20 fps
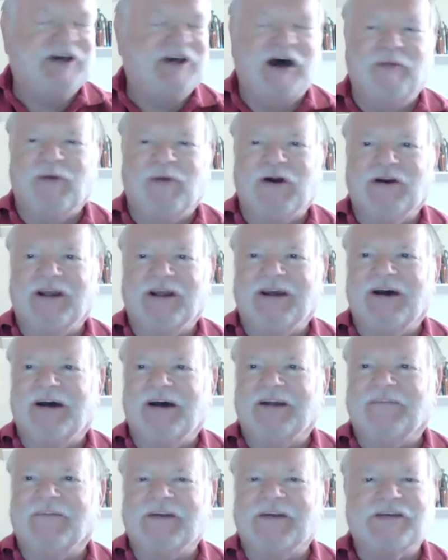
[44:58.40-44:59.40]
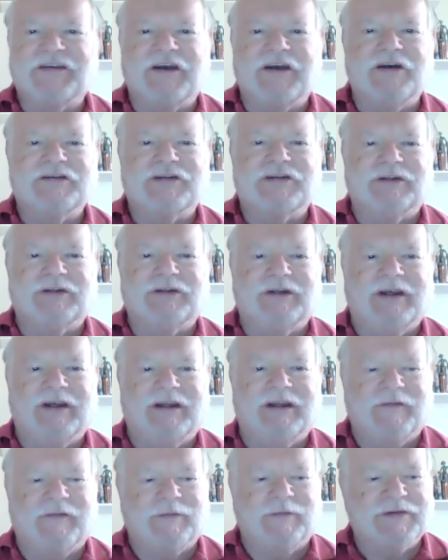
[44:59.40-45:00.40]
Tom, early on in the discussion,
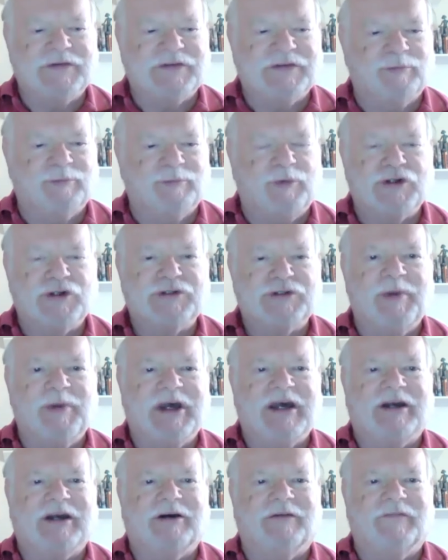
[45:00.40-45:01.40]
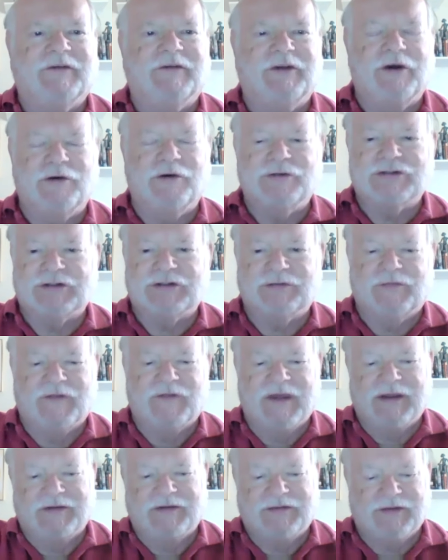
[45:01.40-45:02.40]
uh, there was some pushback on the notion
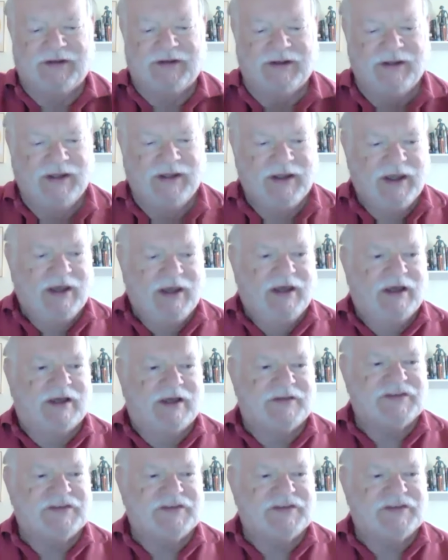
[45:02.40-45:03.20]
that uh, uh